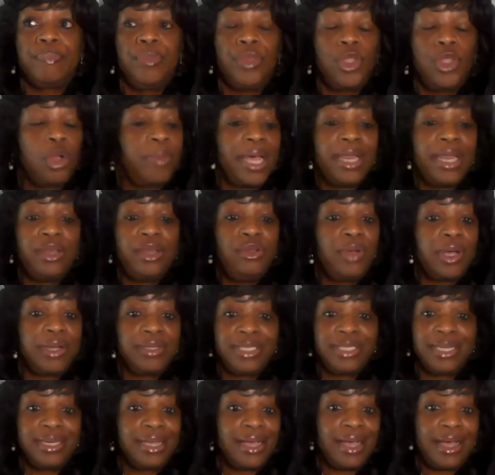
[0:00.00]
Nobody knew I
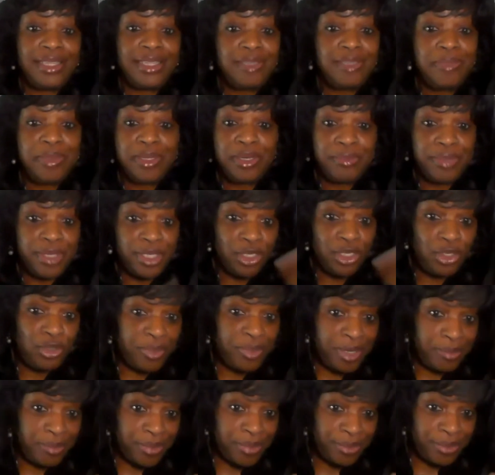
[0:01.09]
was at the hospital but 2
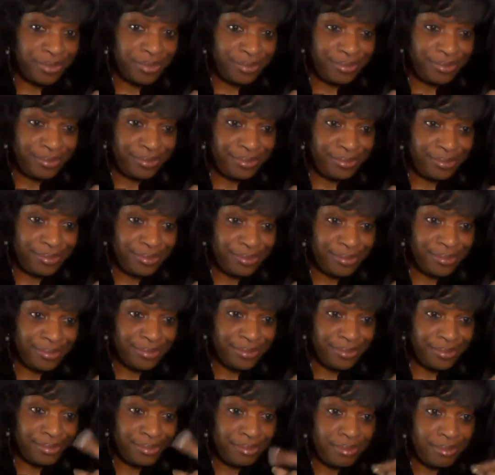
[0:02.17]
people.
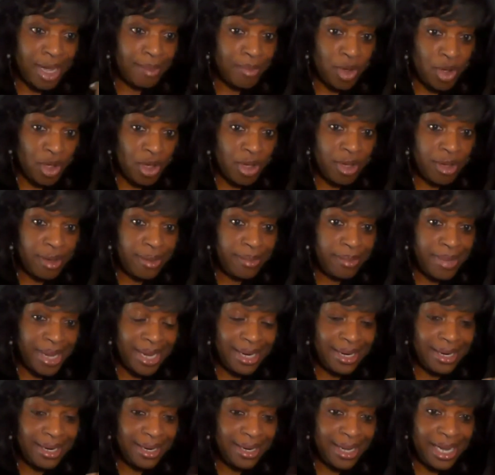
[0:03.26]
My mom
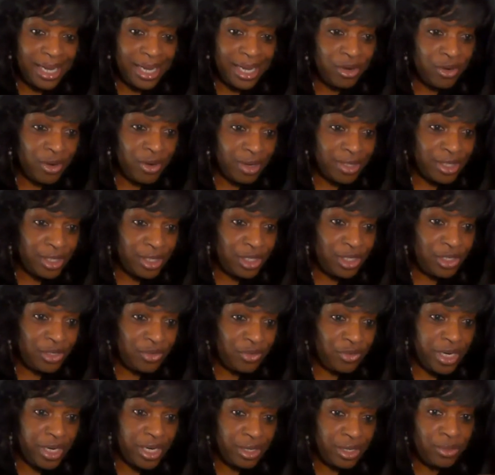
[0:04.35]
and the lady across the
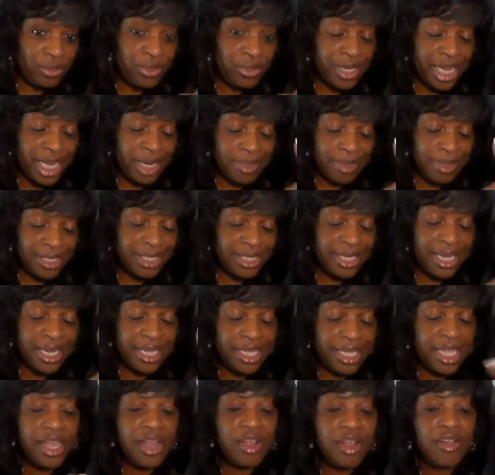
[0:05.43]
street who came to take
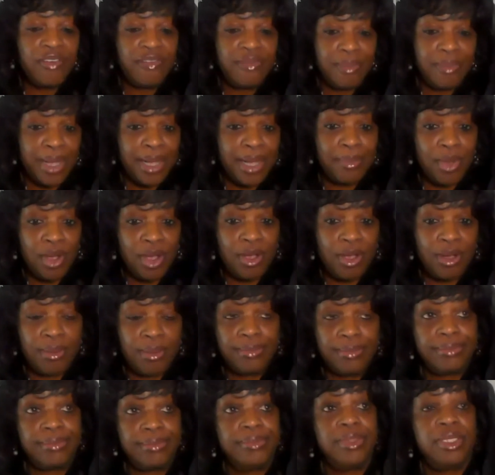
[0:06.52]
care of my
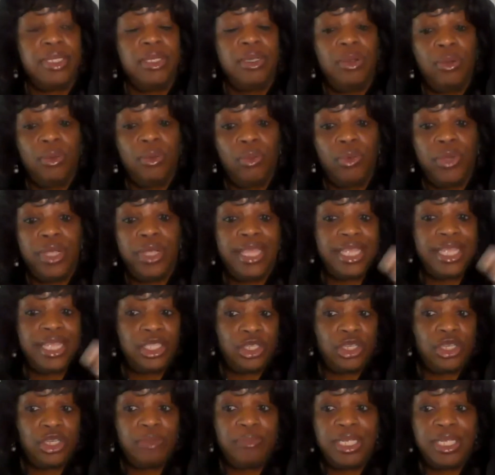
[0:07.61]
mom when they
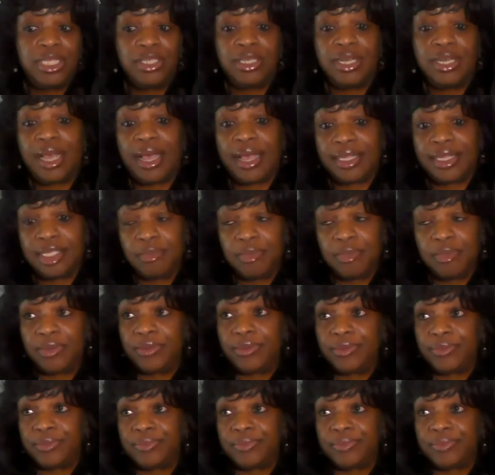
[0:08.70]
took me to the hospital.